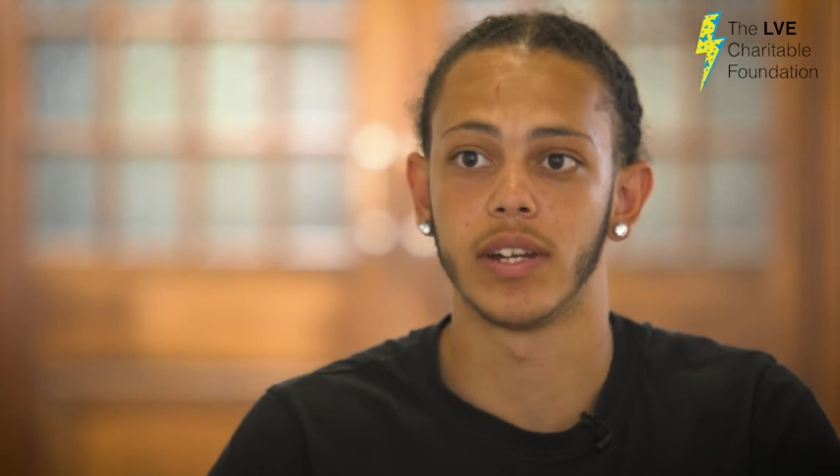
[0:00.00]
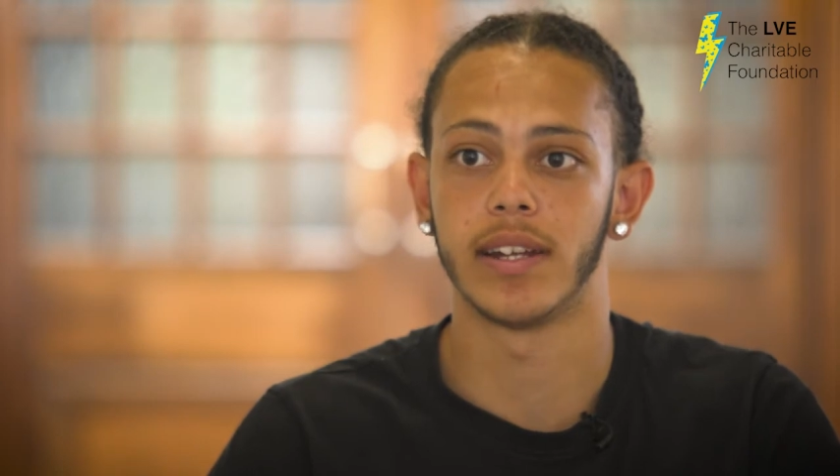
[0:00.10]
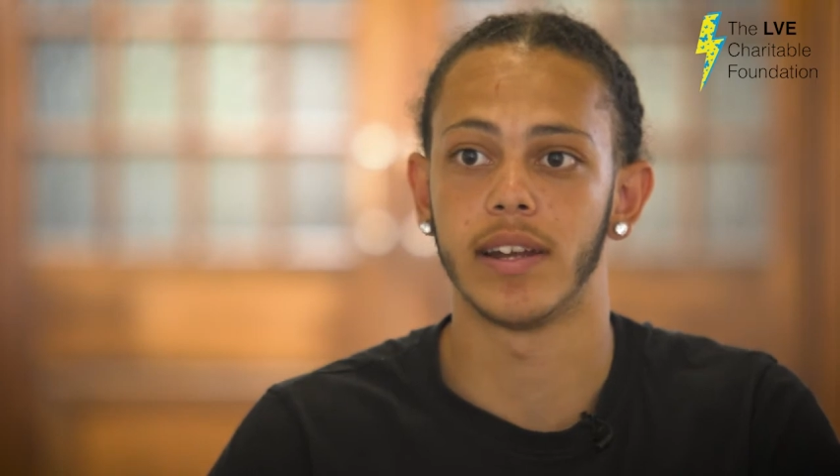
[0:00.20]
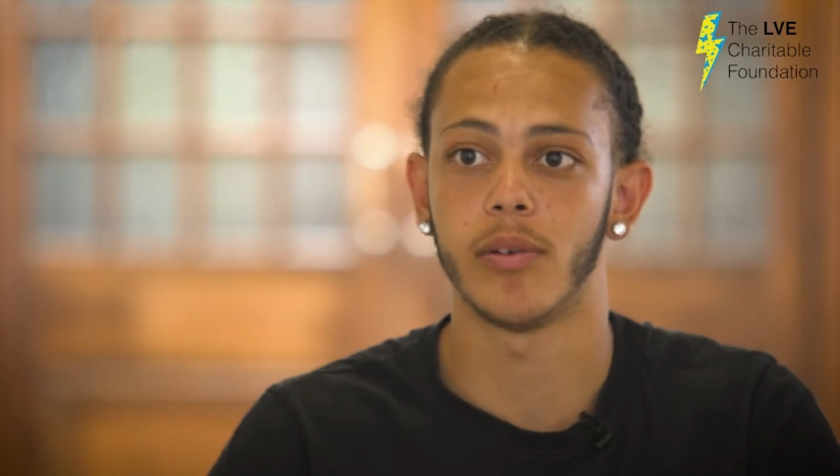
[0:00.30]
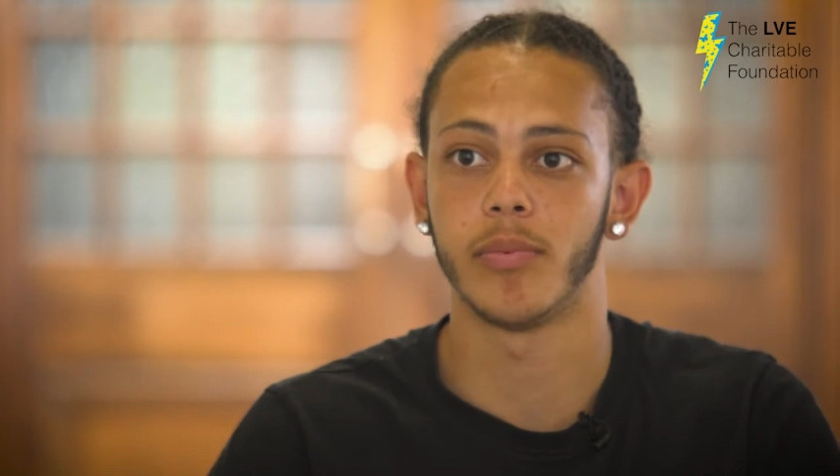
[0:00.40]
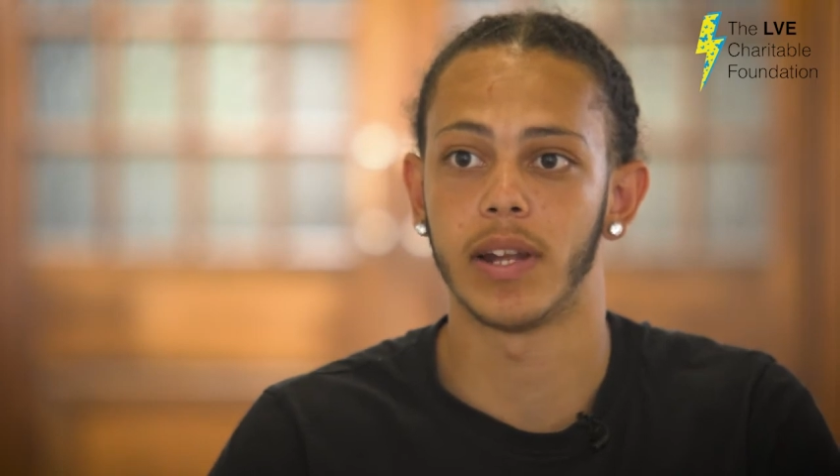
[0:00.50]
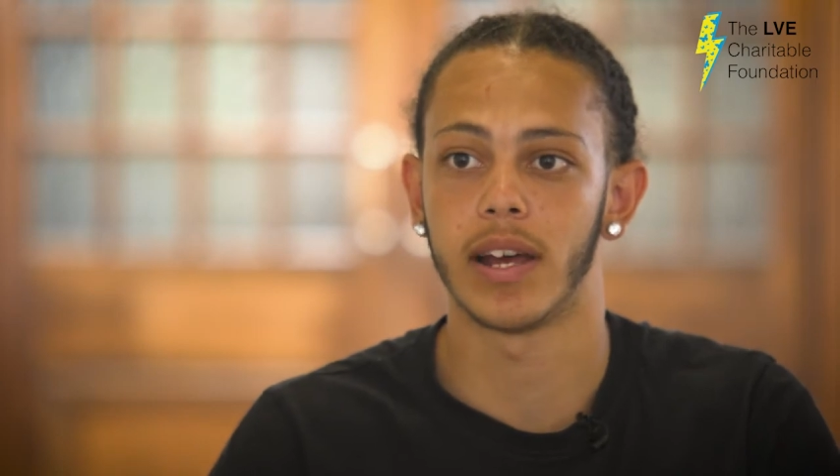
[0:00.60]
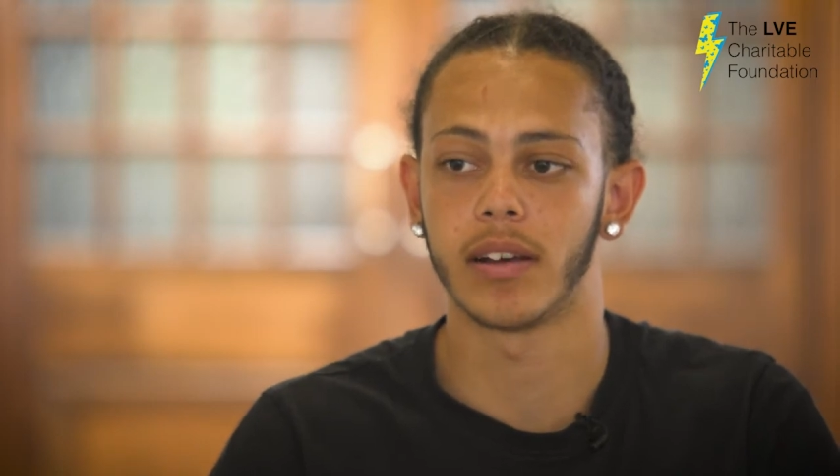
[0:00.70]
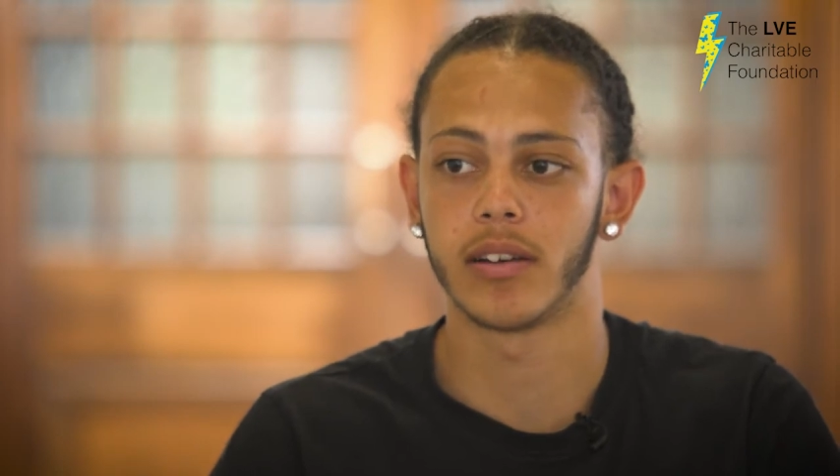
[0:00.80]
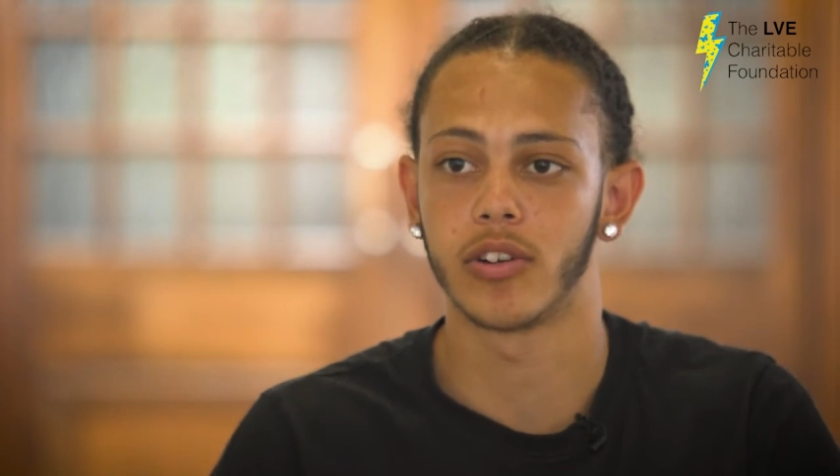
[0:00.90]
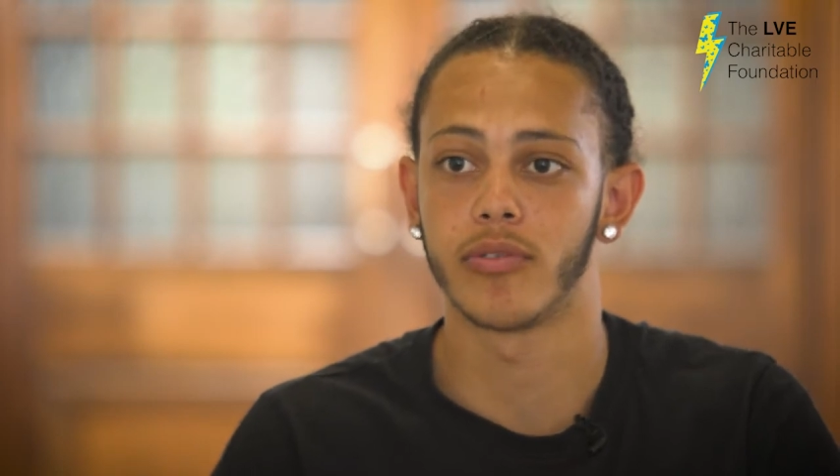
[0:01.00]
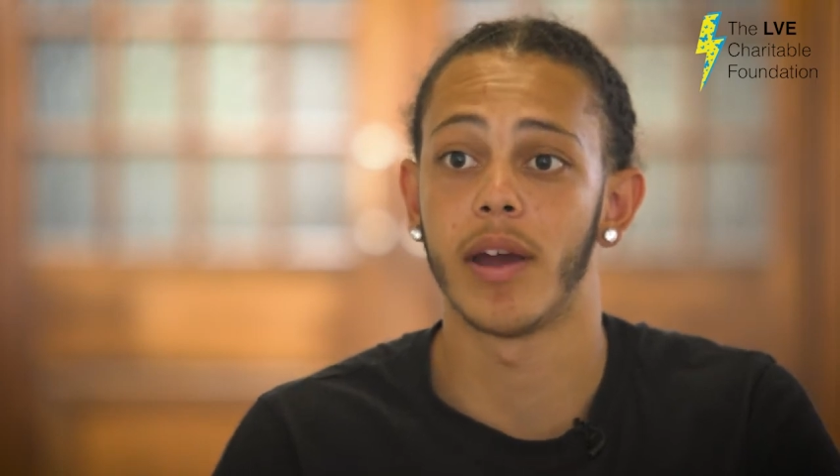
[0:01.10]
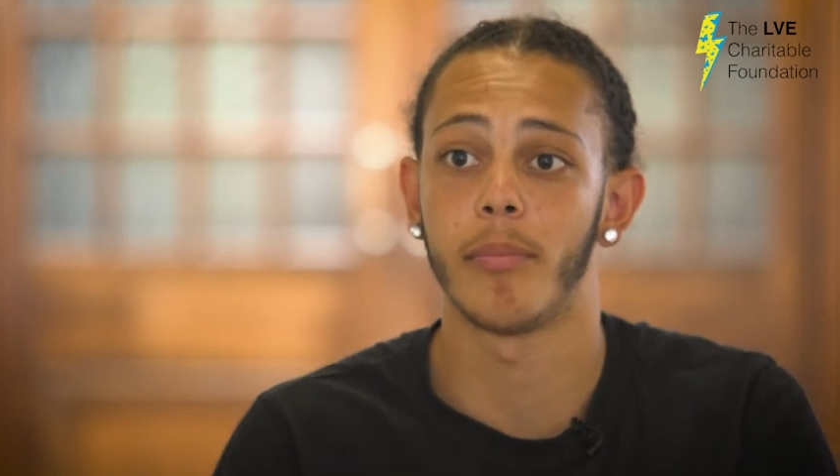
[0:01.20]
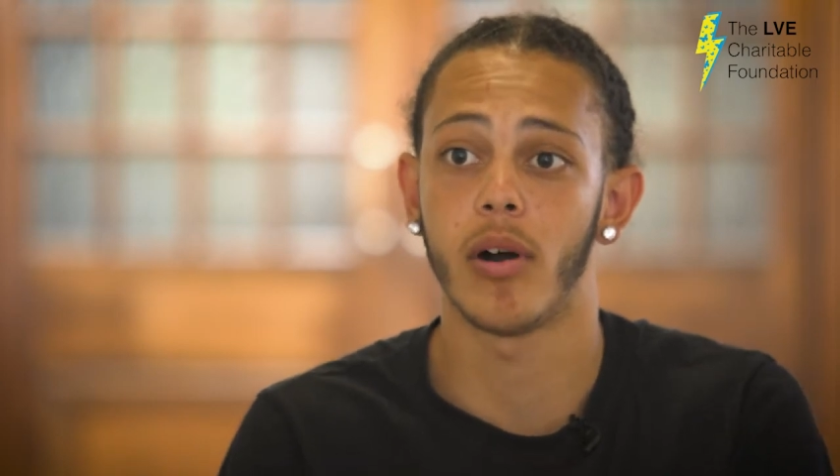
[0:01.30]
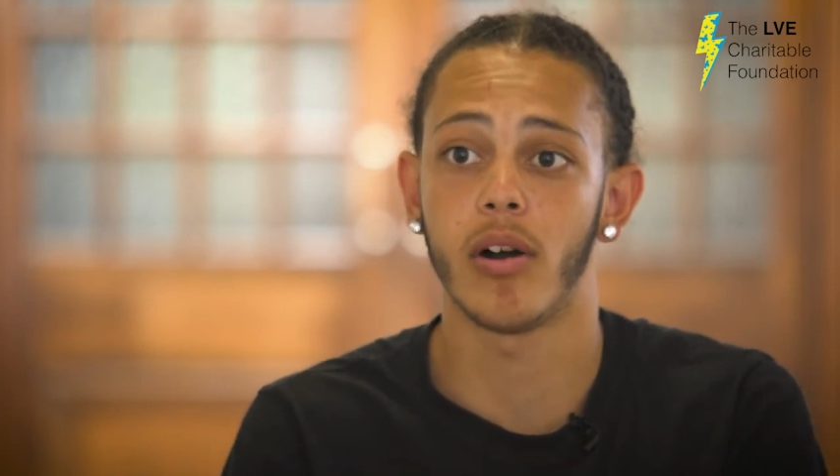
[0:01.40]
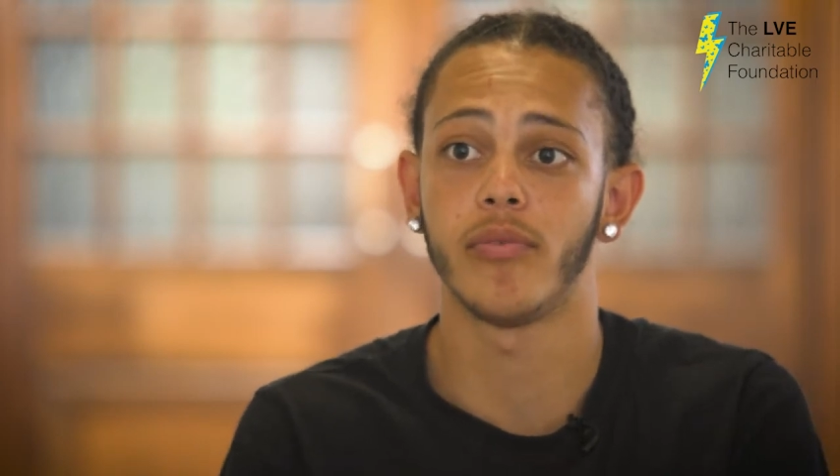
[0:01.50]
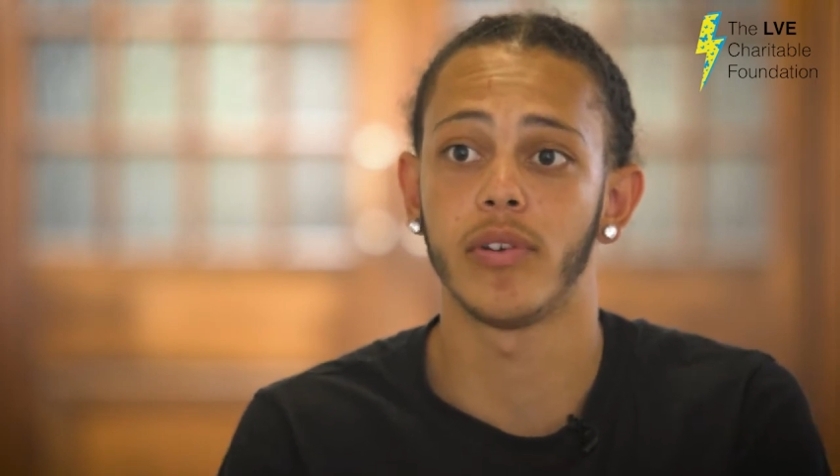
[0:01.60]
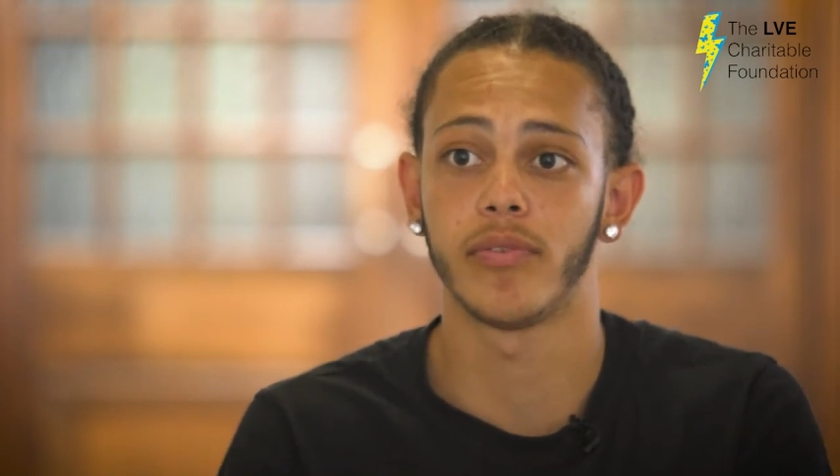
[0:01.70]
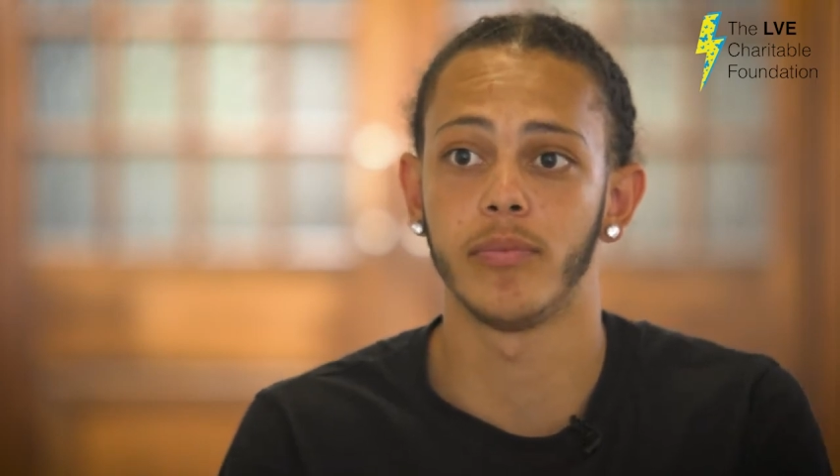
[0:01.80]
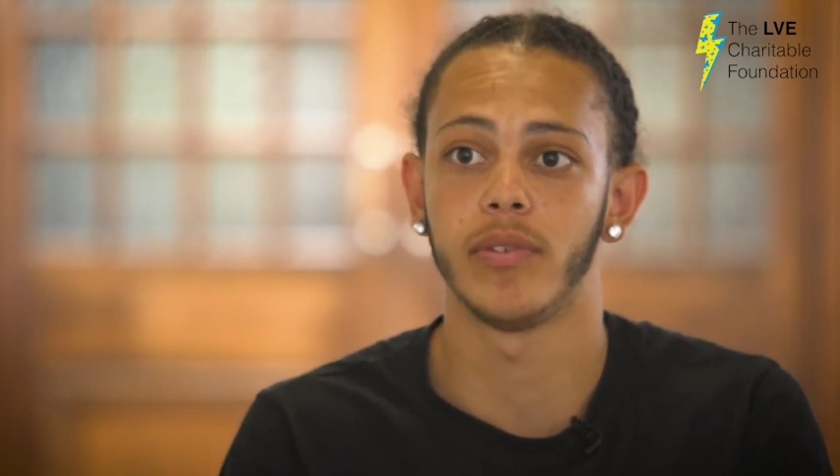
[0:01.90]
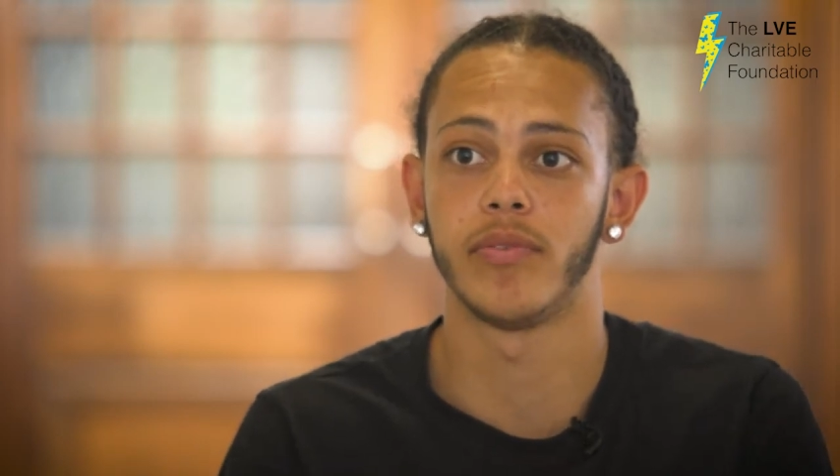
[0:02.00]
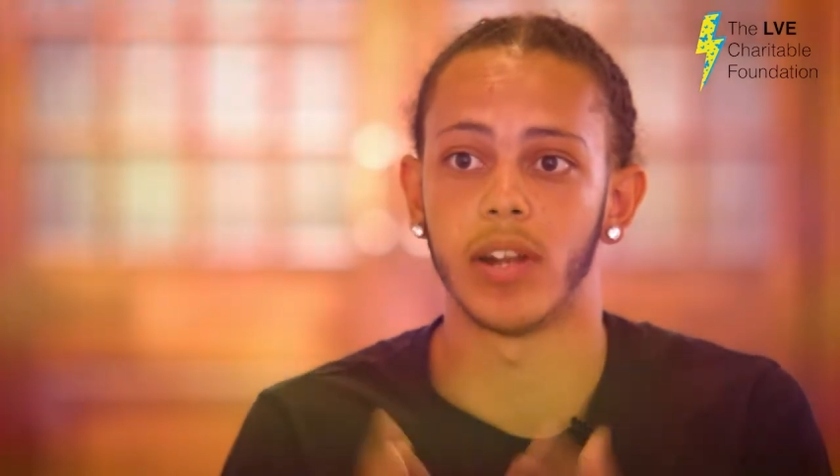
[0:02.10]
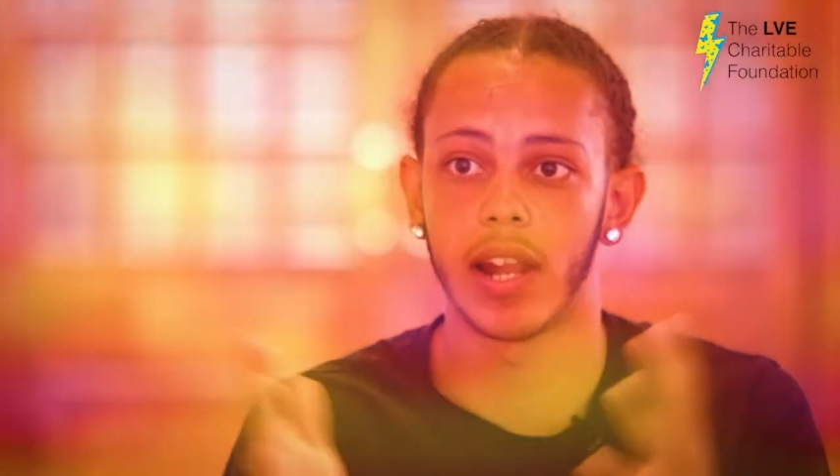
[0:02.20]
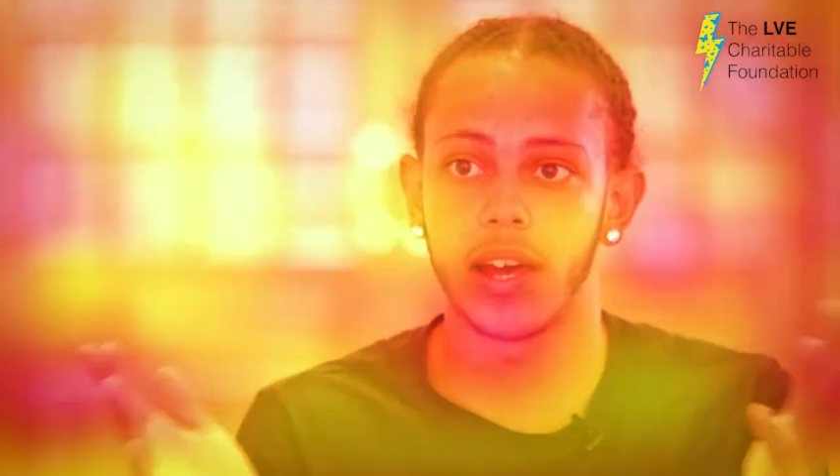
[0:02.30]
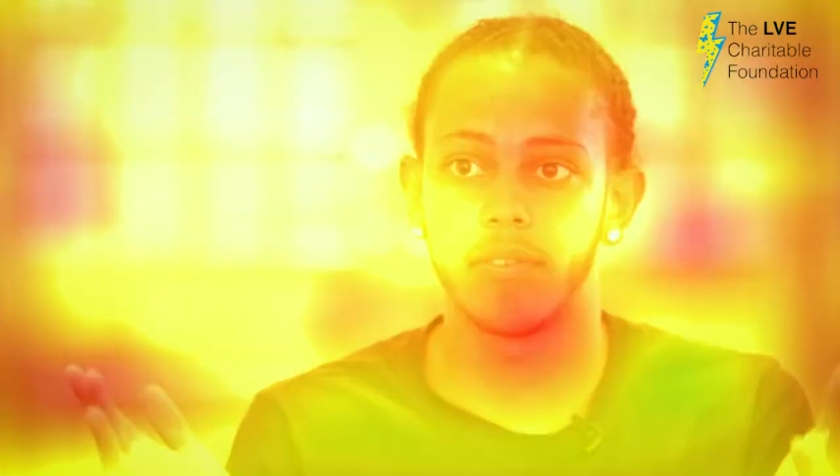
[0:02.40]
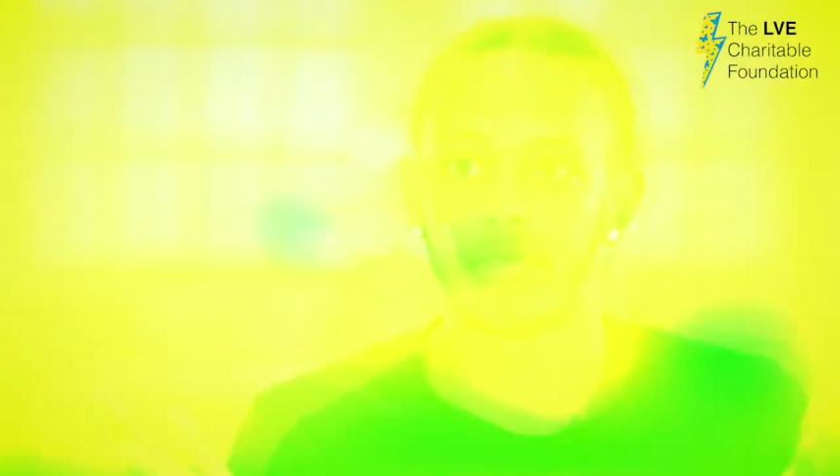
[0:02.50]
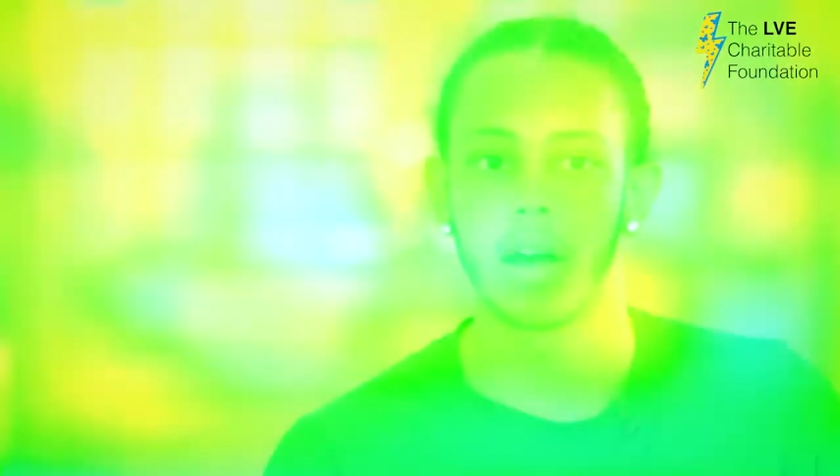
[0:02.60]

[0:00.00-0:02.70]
and helping like create a pathway for me for life.